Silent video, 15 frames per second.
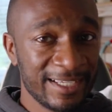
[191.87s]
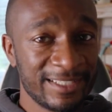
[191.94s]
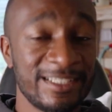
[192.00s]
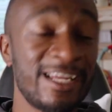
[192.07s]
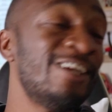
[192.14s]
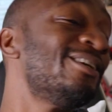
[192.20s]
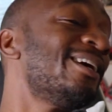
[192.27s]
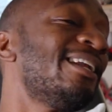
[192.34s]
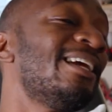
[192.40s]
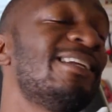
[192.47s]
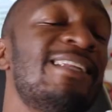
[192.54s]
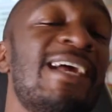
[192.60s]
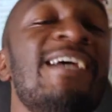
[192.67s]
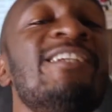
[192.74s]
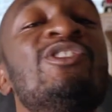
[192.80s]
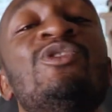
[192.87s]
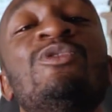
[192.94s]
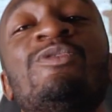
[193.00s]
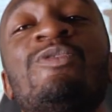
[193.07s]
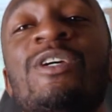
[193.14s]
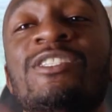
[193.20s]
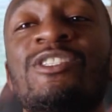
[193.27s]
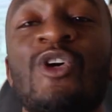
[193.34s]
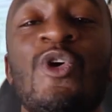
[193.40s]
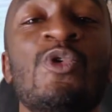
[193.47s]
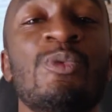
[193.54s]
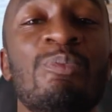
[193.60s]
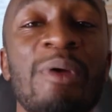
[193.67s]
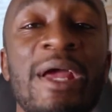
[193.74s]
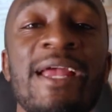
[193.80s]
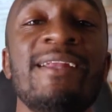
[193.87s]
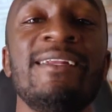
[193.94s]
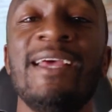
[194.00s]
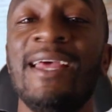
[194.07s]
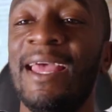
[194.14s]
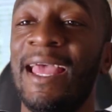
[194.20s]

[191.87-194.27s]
And now you got that nice new fresh coat of paint